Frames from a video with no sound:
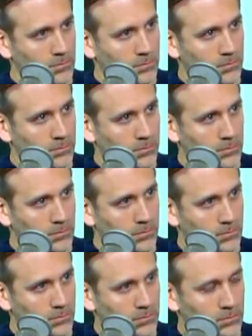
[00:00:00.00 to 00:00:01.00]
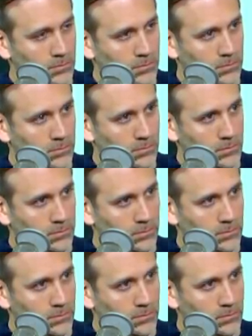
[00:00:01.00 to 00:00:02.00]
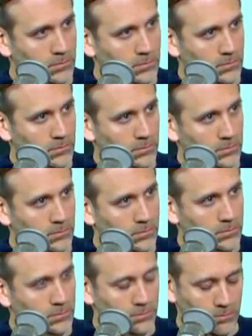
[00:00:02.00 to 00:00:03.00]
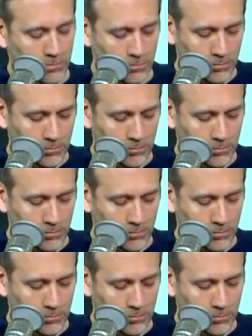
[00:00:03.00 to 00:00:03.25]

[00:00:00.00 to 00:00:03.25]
No words are spoken by the person on screen.